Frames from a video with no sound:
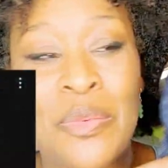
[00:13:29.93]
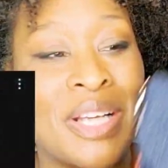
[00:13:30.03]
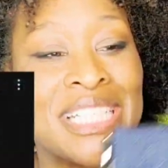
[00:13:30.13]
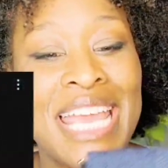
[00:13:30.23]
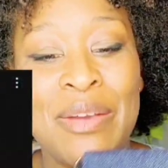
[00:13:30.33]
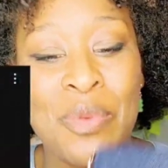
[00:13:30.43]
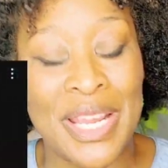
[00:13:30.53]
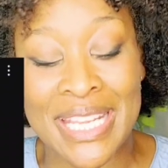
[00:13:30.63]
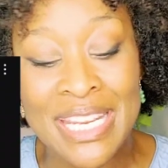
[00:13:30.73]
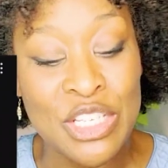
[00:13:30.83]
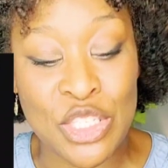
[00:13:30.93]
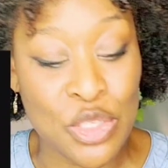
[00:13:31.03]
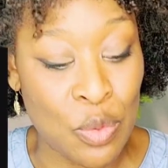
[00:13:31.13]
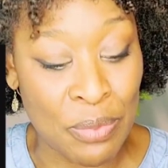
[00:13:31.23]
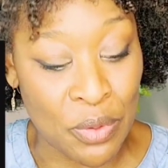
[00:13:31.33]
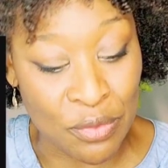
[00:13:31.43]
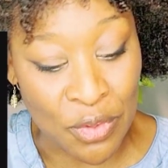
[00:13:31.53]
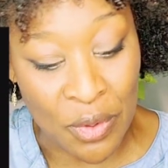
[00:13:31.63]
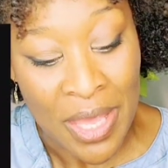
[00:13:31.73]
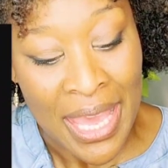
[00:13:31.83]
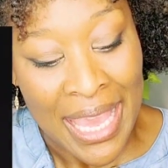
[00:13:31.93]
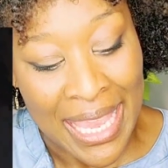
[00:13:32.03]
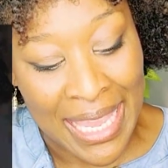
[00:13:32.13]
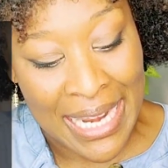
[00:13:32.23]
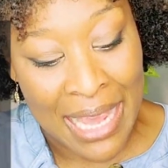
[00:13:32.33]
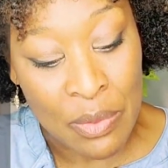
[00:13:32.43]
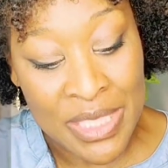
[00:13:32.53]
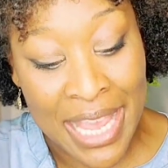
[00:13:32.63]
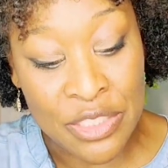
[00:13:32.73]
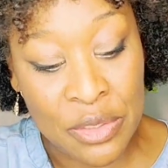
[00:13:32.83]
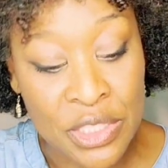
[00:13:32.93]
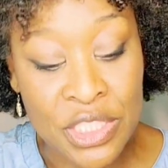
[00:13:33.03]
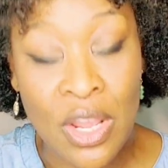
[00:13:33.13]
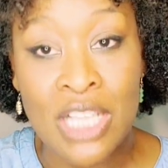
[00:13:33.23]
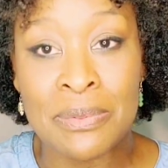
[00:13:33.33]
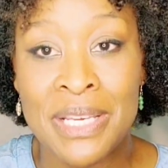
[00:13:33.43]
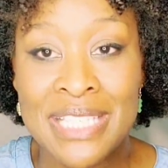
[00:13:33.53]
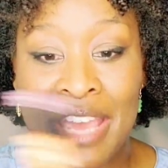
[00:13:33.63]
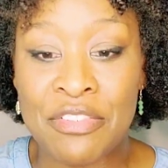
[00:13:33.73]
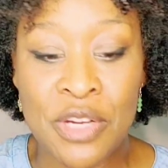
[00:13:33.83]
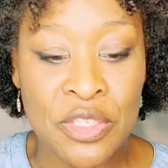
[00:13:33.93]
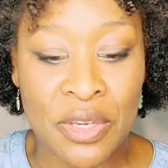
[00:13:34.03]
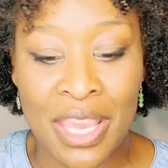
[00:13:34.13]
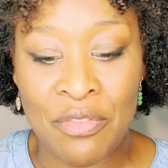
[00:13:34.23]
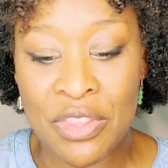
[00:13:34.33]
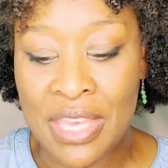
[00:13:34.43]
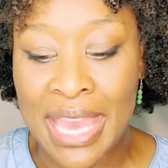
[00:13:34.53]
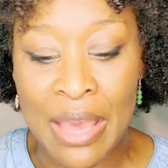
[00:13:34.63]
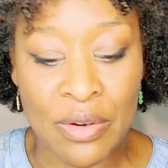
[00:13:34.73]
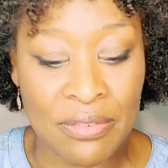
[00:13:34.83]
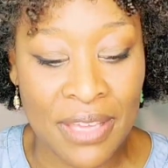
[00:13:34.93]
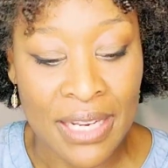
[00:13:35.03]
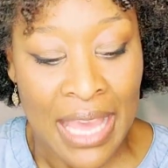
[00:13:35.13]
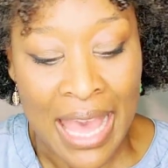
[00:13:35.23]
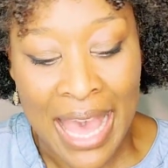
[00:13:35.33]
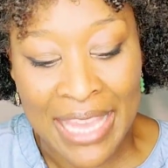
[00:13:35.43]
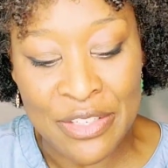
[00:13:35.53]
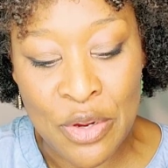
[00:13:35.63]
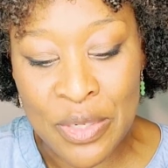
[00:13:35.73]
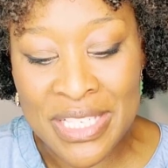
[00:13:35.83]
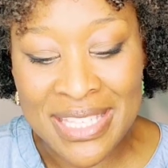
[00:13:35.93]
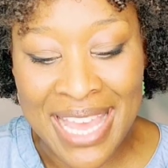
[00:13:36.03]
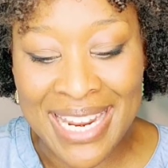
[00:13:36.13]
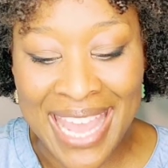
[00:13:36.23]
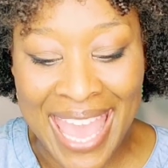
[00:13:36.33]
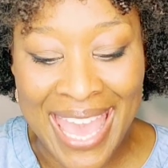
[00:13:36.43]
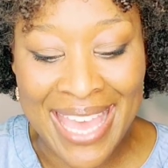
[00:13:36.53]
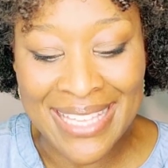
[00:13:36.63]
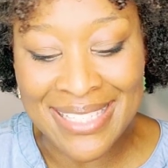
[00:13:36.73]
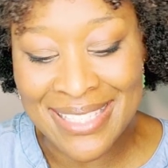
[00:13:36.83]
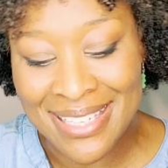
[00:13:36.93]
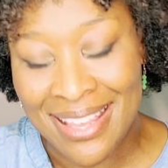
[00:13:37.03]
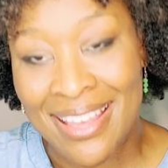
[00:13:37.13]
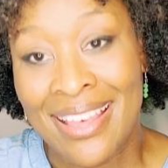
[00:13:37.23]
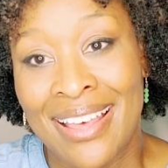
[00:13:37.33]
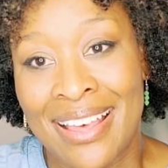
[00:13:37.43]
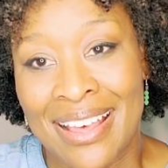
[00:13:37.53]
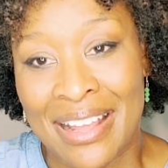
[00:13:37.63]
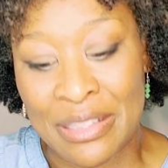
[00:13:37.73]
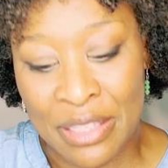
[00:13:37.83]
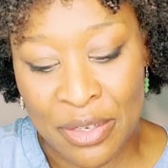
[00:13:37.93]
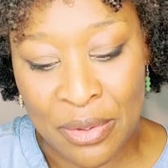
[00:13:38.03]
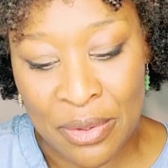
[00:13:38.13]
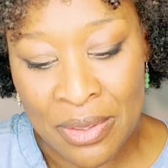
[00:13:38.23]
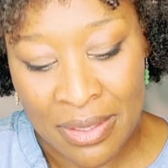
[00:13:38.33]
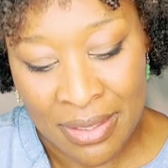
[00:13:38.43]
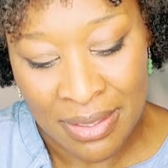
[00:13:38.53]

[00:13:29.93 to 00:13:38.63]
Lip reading: or what? It is so beautiful. And I was actually shocked because after I took everything out of it, I noticed that it has a little